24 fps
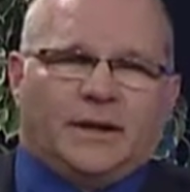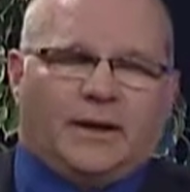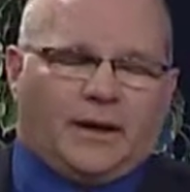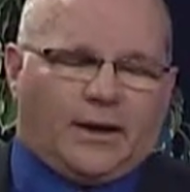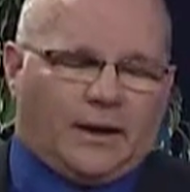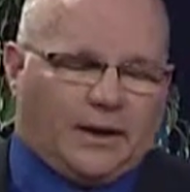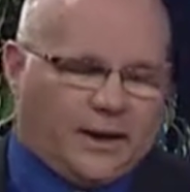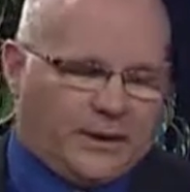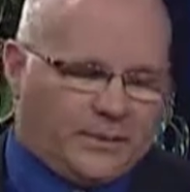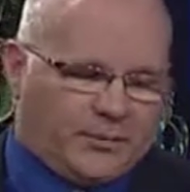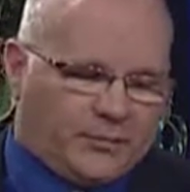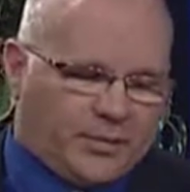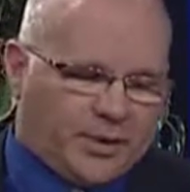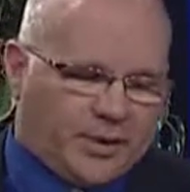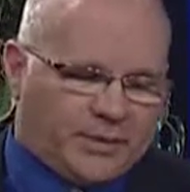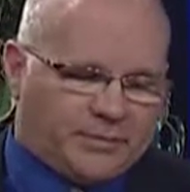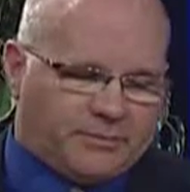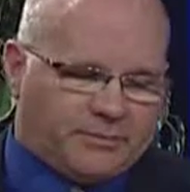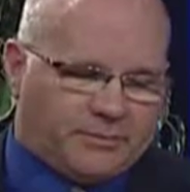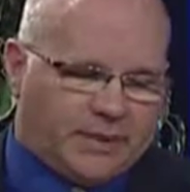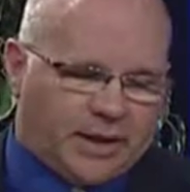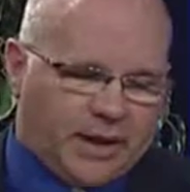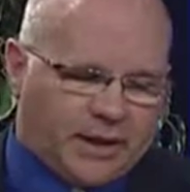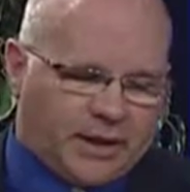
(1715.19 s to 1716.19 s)

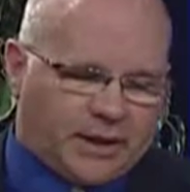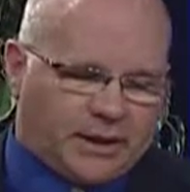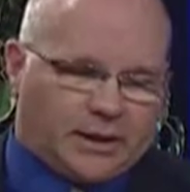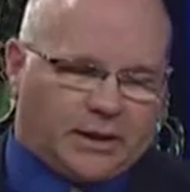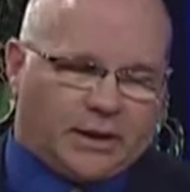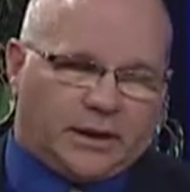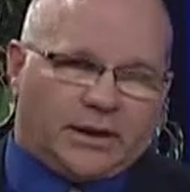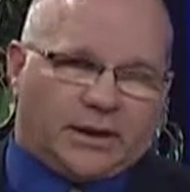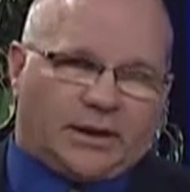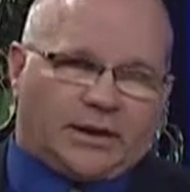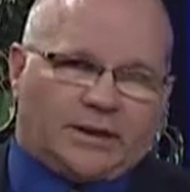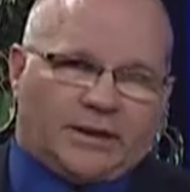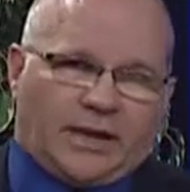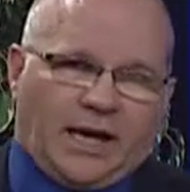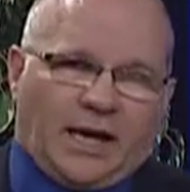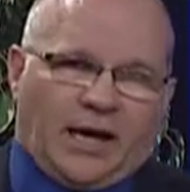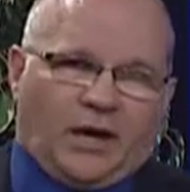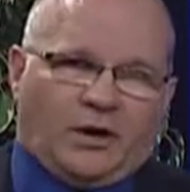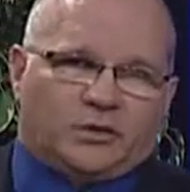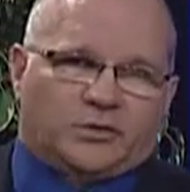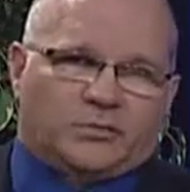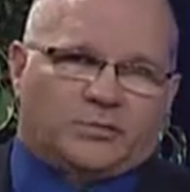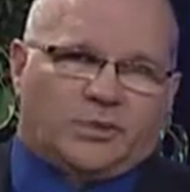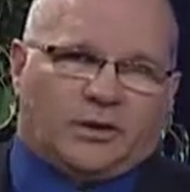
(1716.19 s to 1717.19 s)
But many in the
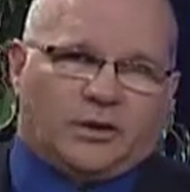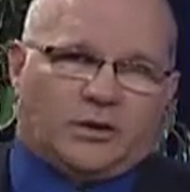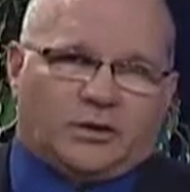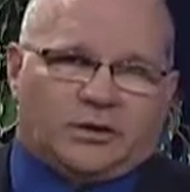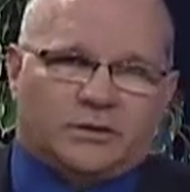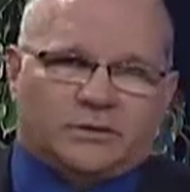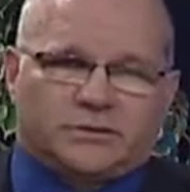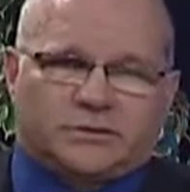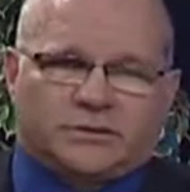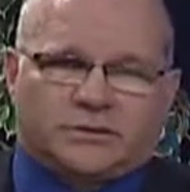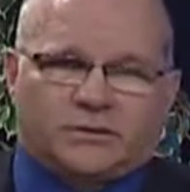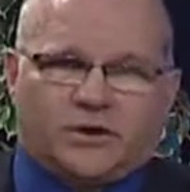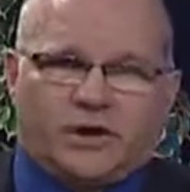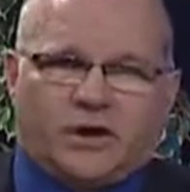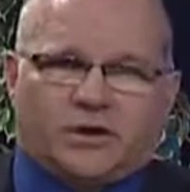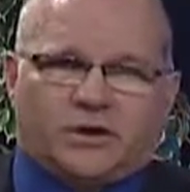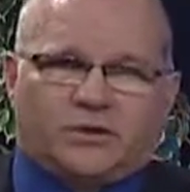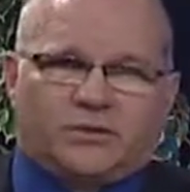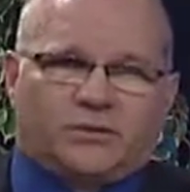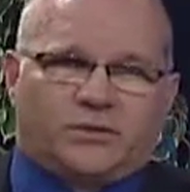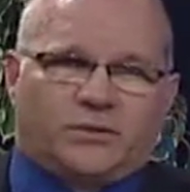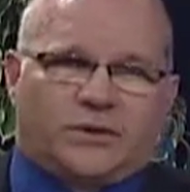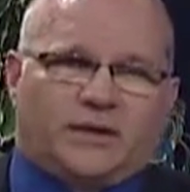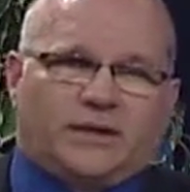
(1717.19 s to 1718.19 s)
House bill is
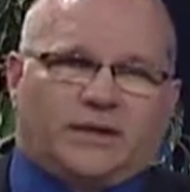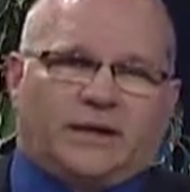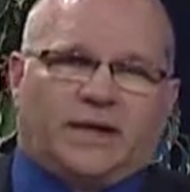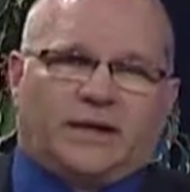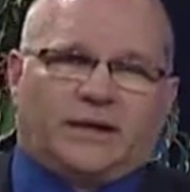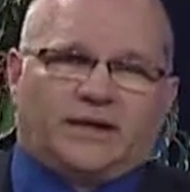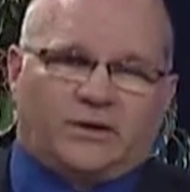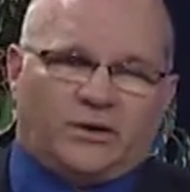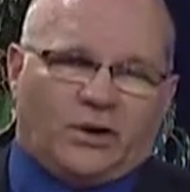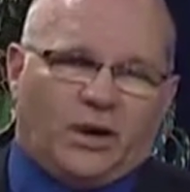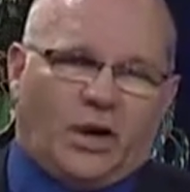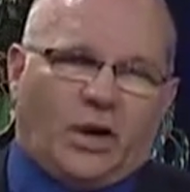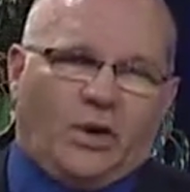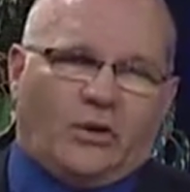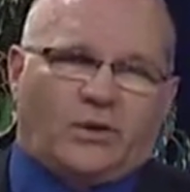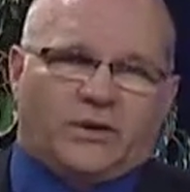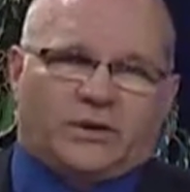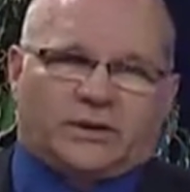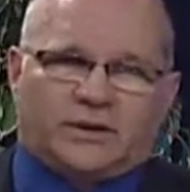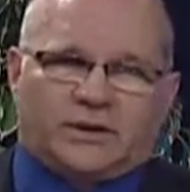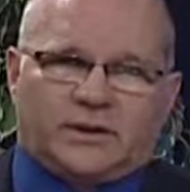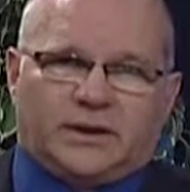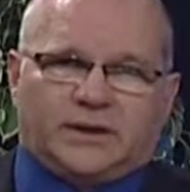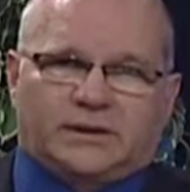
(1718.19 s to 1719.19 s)
arguing that no,
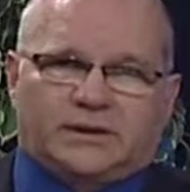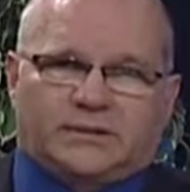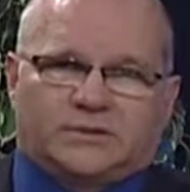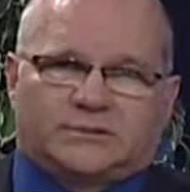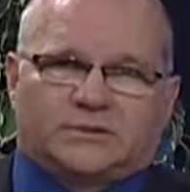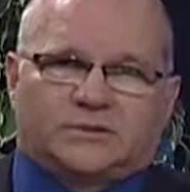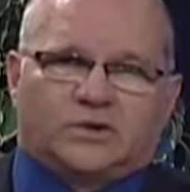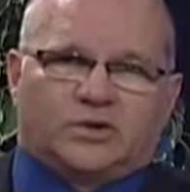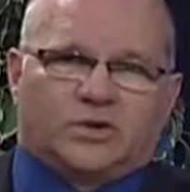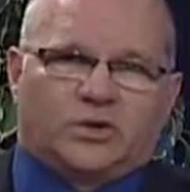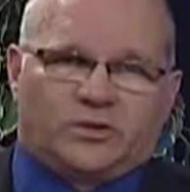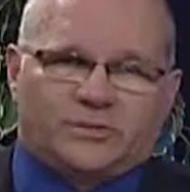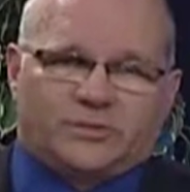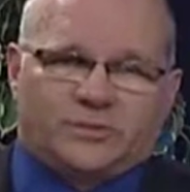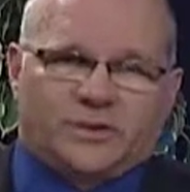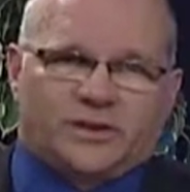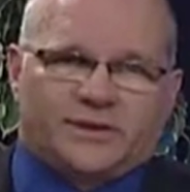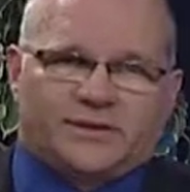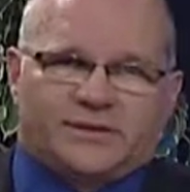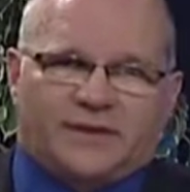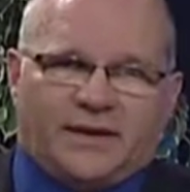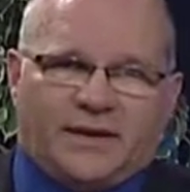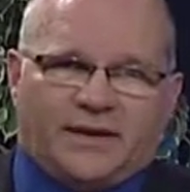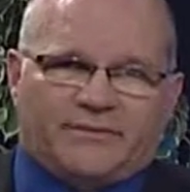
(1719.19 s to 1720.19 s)
it shouldn't
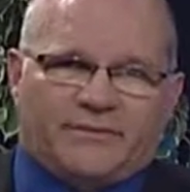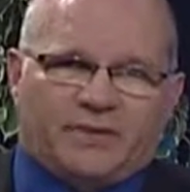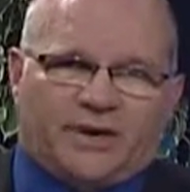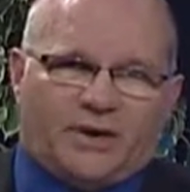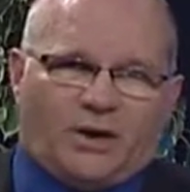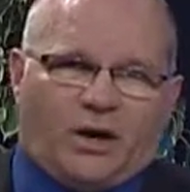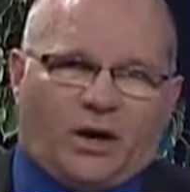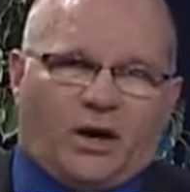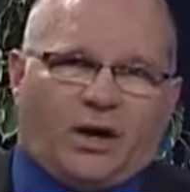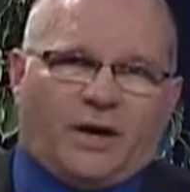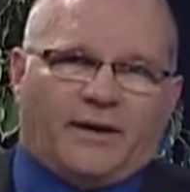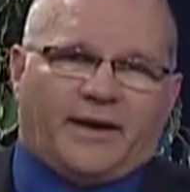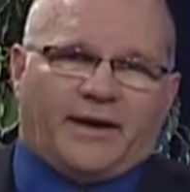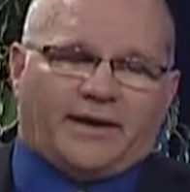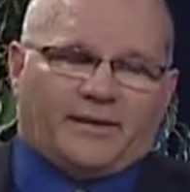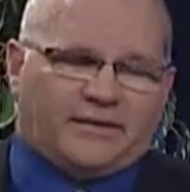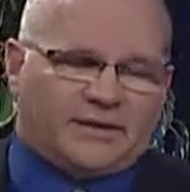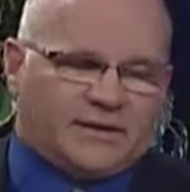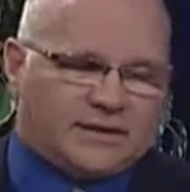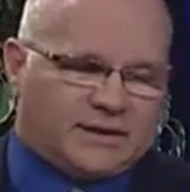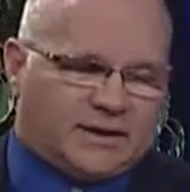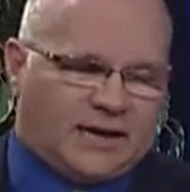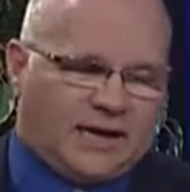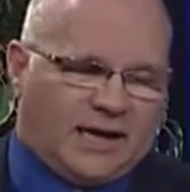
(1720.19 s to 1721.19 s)
be saved at all. I
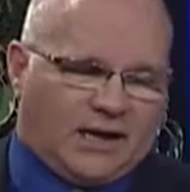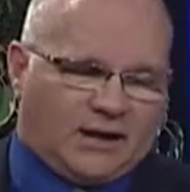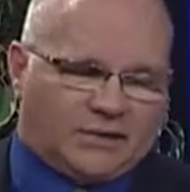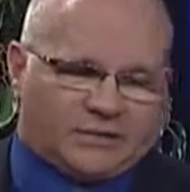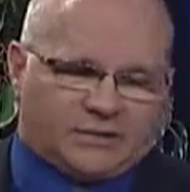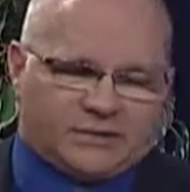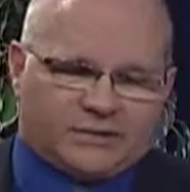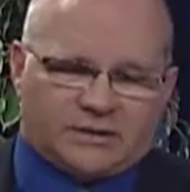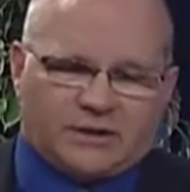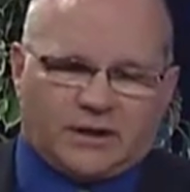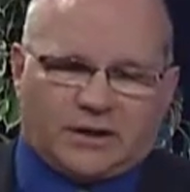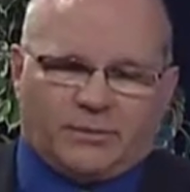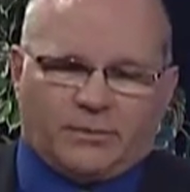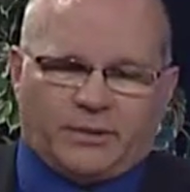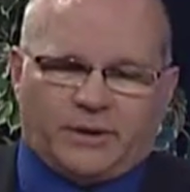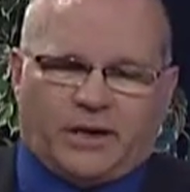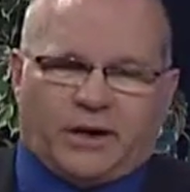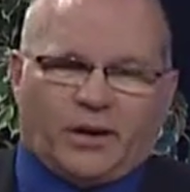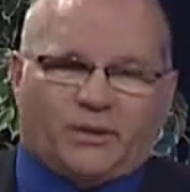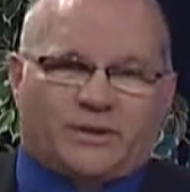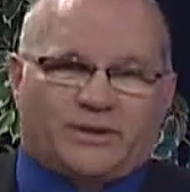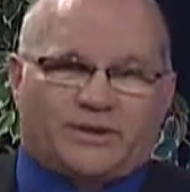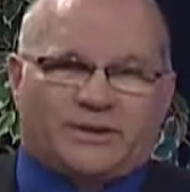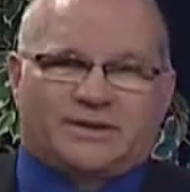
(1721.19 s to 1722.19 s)
think the House is coming
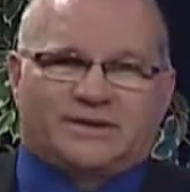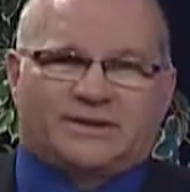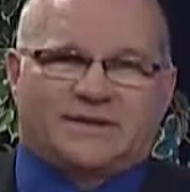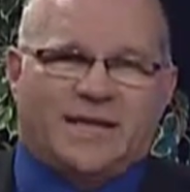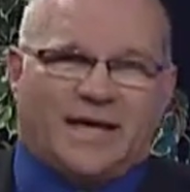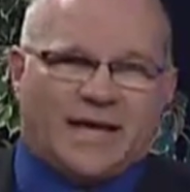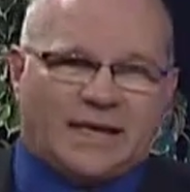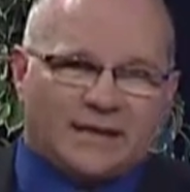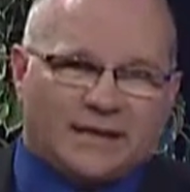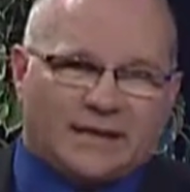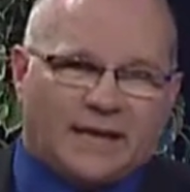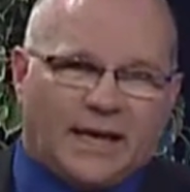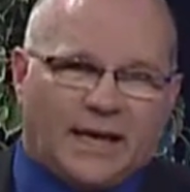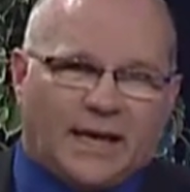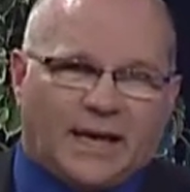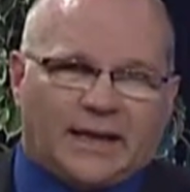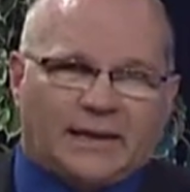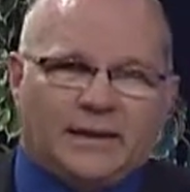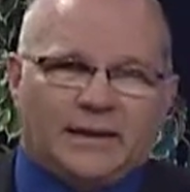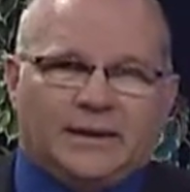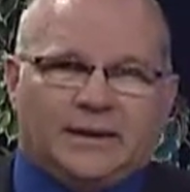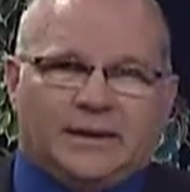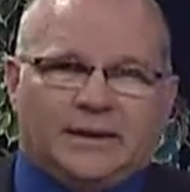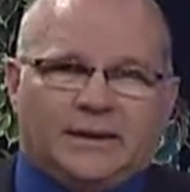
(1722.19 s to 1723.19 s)
out with a
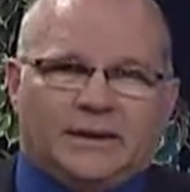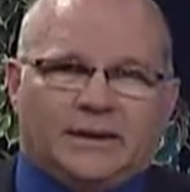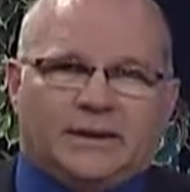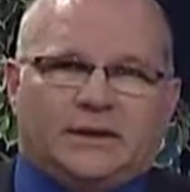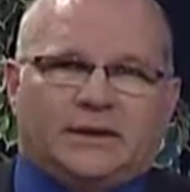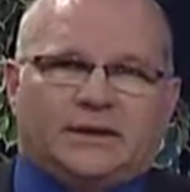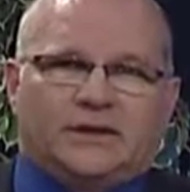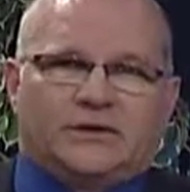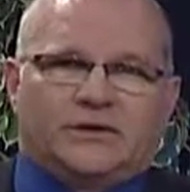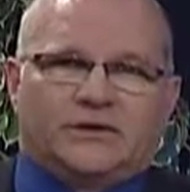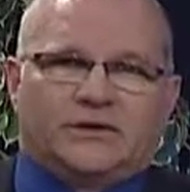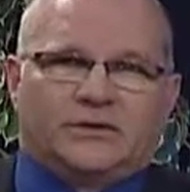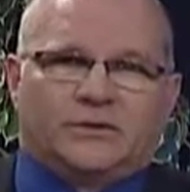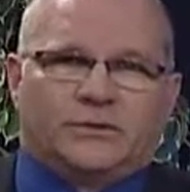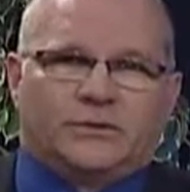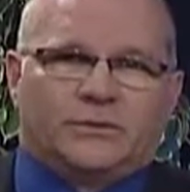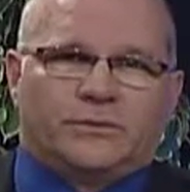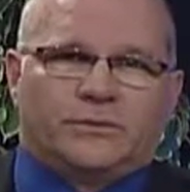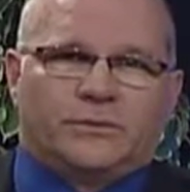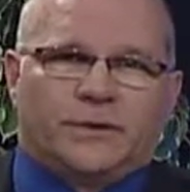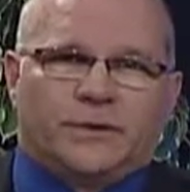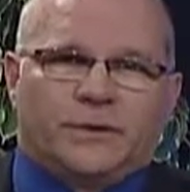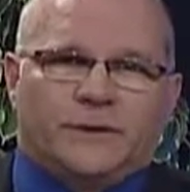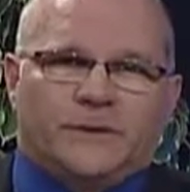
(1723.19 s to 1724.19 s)
10-day
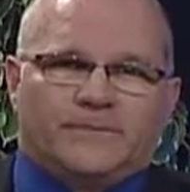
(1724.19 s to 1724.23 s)
issue.